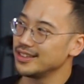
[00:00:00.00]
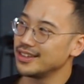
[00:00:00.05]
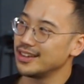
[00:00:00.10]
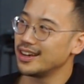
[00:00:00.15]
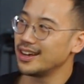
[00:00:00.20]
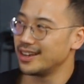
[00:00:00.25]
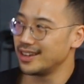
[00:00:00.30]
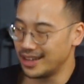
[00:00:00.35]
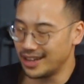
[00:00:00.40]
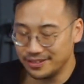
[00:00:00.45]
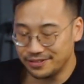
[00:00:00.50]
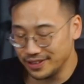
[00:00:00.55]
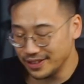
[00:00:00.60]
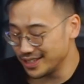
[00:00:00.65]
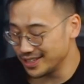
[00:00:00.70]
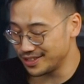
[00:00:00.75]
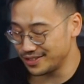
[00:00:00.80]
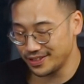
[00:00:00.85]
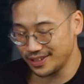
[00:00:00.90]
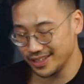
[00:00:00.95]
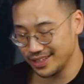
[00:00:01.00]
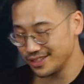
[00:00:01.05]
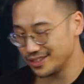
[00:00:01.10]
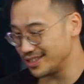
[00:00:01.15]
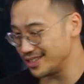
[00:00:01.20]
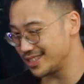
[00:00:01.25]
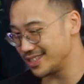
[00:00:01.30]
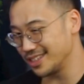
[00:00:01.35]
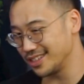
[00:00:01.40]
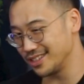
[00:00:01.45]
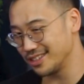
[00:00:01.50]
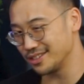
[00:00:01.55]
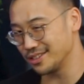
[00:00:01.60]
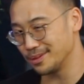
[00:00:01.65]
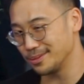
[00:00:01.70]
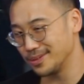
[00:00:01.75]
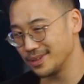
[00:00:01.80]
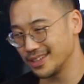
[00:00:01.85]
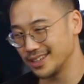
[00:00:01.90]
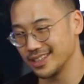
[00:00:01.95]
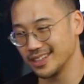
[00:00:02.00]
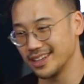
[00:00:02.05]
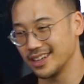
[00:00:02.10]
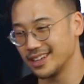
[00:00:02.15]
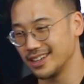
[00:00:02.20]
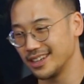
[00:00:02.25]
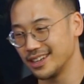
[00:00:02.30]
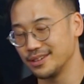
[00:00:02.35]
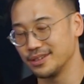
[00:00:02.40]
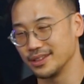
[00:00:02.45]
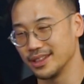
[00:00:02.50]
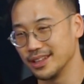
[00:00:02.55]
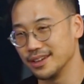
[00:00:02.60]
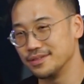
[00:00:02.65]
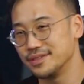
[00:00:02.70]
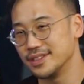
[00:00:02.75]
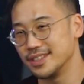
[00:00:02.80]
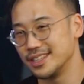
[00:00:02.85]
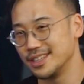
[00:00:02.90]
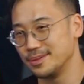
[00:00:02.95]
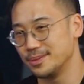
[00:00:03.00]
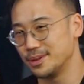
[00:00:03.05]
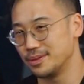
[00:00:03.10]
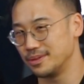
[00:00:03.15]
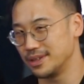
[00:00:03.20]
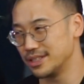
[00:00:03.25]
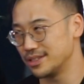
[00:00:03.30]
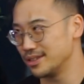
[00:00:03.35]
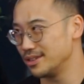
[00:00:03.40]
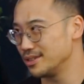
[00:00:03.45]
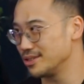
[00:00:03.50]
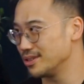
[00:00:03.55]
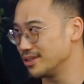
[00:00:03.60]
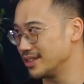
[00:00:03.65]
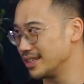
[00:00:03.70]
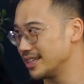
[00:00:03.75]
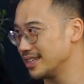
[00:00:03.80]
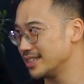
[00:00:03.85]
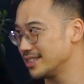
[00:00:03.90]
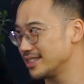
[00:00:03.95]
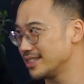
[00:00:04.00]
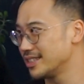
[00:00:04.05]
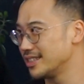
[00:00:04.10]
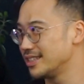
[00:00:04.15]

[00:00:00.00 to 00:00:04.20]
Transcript: I think it's a very interesting topic, and I would love to see more research on that.